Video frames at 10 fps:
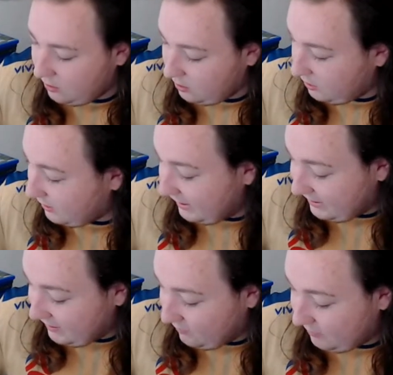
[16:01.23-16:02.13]
Again,
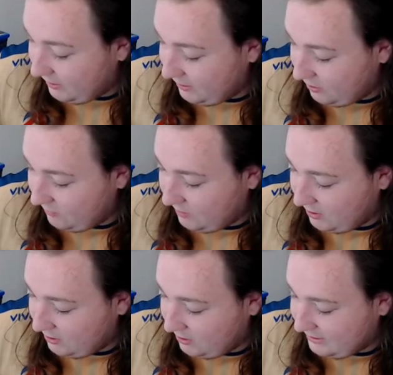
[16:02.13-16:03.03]
never played that
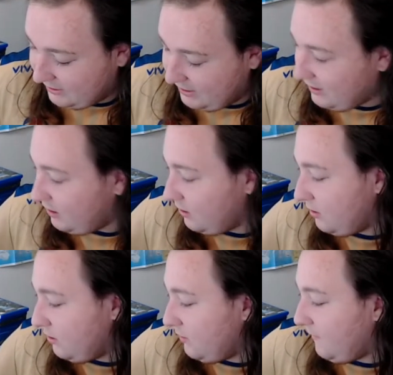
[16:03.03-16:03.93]
much as a kid.
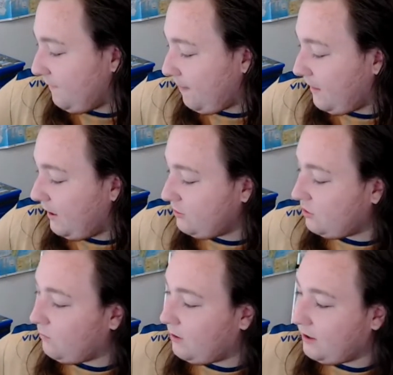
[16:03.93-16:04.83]

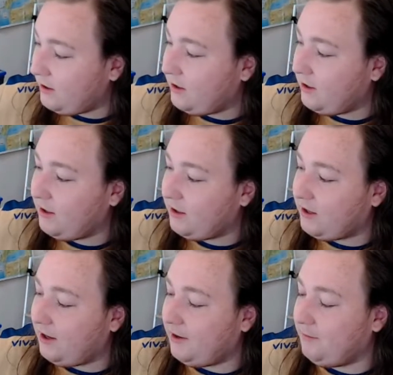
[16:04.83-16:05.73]
101
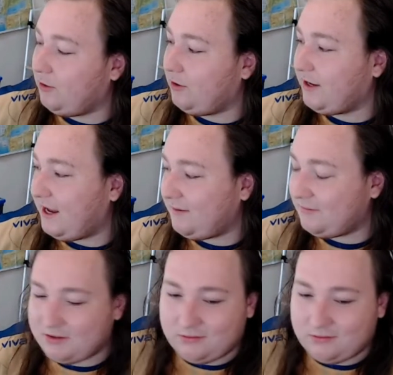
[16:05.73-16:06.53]
card and board games.